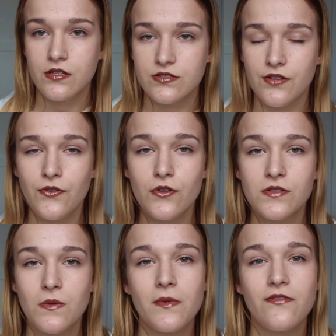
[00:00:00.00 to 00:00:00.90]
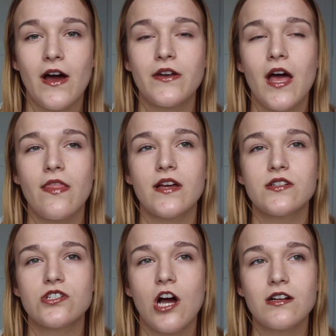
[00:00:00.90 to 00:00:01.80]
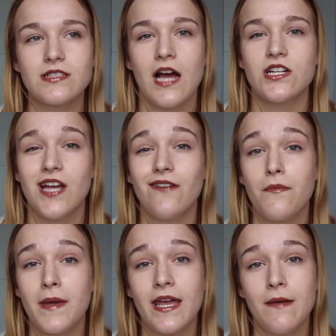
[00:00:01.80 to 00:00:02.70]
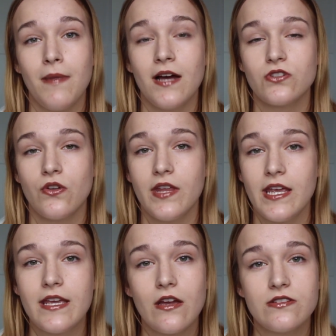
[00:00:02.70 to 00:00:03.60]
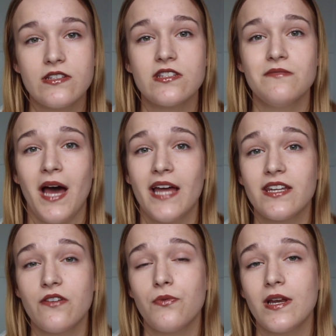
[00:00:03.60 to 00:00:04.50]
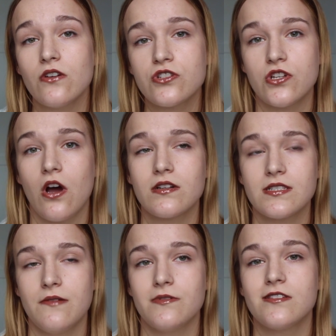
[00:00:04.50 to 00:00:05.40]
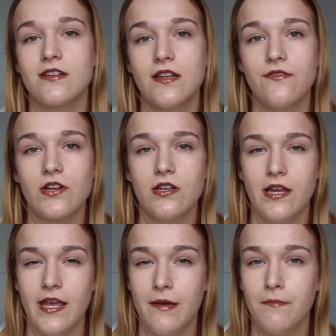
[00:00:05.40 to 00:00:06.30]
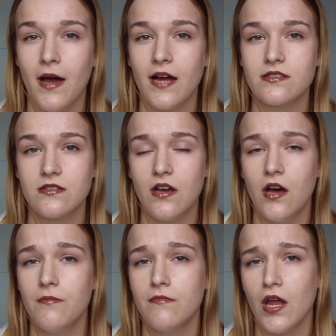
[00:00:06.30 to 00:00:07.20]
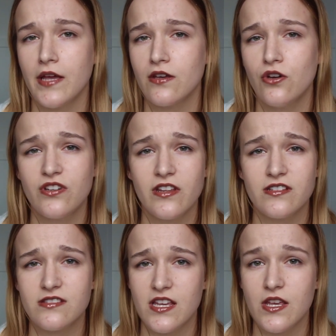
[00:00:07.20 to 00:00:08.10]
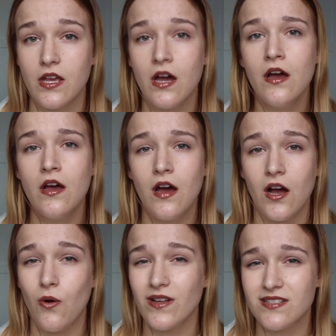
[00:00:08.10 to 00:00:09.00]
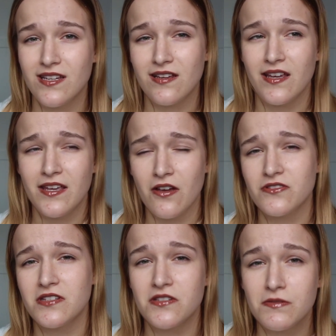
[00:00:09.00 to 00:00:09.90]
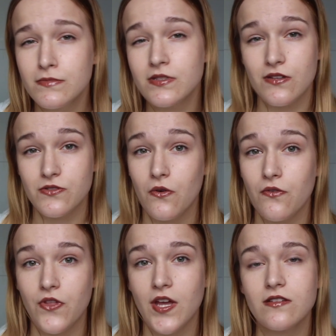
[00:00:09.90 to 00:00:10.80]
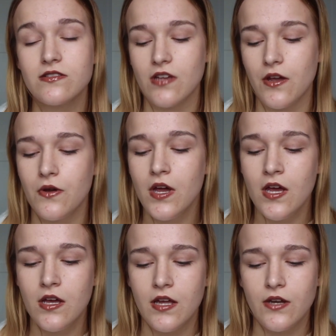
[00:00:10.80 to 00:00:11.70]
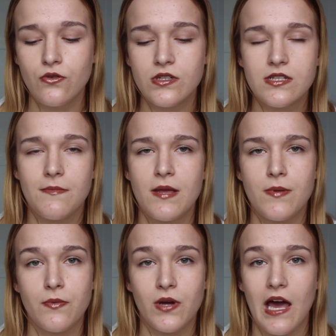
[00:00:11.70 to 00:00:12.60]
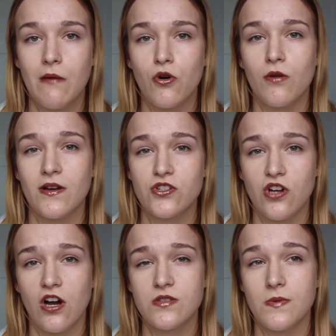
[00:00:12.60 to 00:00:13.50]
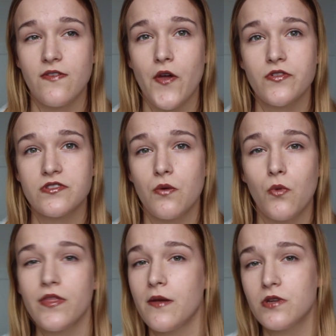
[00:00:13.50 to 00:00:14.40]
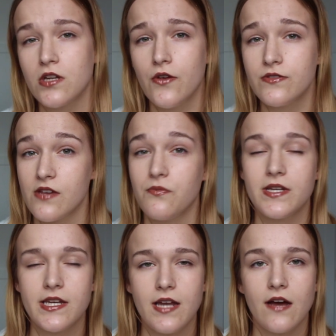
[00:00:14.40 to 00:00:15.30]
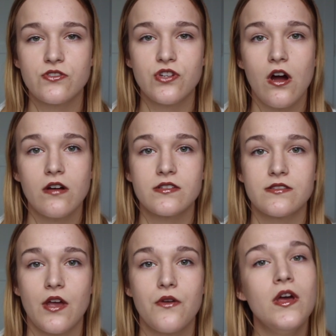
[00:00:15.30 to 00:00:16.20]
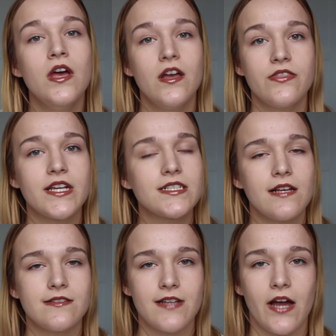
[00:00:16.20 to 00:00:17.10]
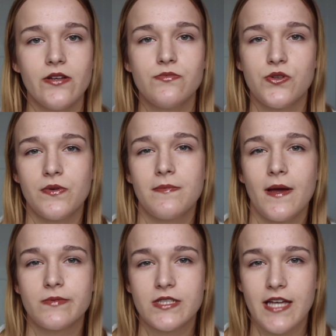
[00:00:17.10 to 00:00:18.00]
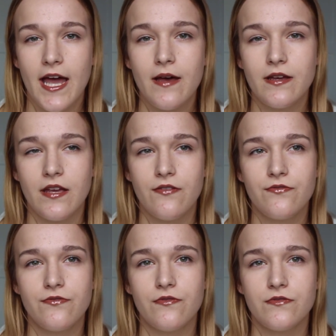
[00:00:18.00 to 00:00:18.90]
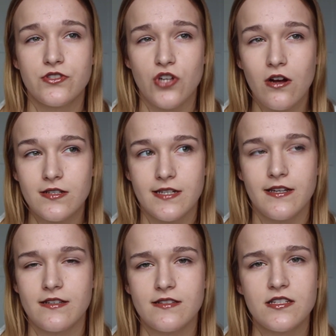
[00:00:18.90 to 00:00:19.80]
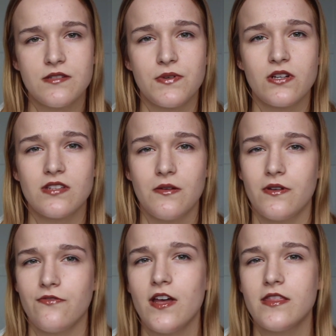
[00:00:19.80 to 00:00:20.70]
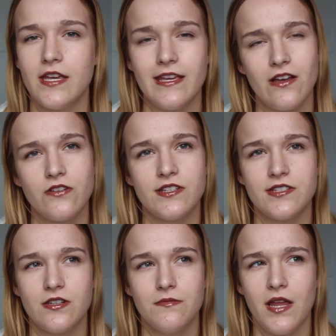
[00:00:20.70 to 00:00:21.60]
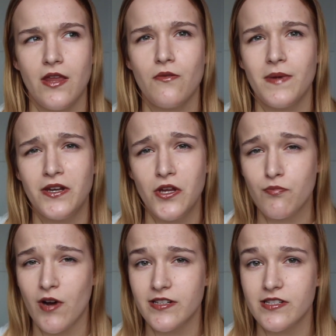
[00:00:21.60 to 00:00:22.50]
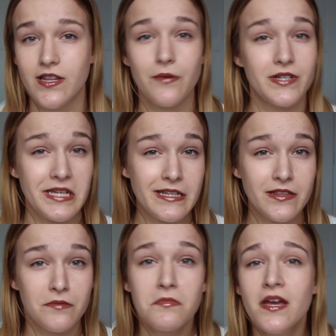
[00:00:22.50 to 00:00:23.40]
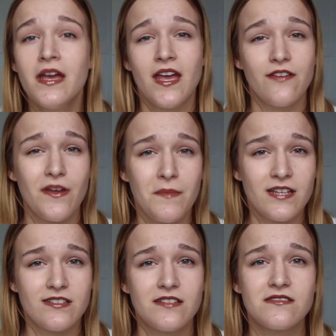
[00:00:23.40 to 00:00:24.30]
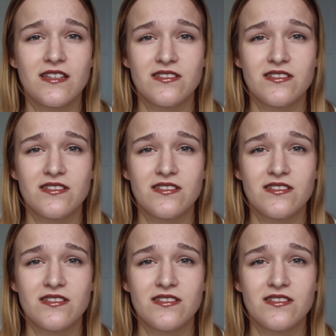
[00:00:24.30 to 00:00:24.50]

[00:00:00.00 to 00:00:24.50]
So for this one we found out that sharks actually have a big impact on the ecosystem, and if we lost sharks it would significantly impact like under the sea aquatic ecosystems sort of thing. So in order to make people care more about sharks, we focused on what they would lose if we didn't have sharks. So things like scallops you wouldn't be able to get if sharks didn't exist, because it would affect the ecosystem and there would be a new predator that would eat them, if that makes sense.